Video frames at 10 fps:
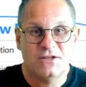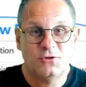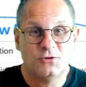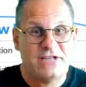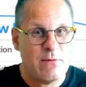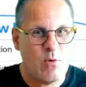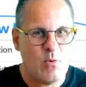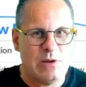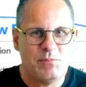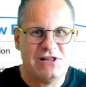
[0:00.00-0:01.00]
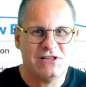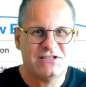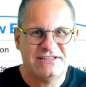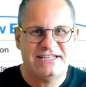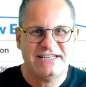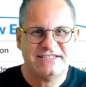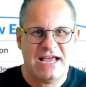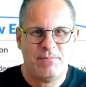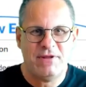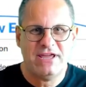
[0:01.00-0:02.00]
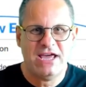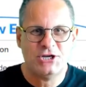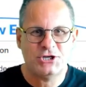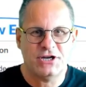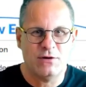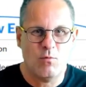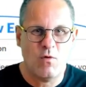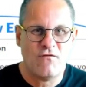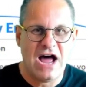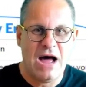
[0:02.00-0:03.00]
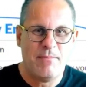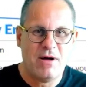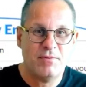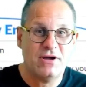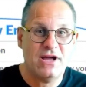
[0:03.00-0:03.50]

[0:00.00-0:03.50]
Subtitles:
Today we will build this application with ABAP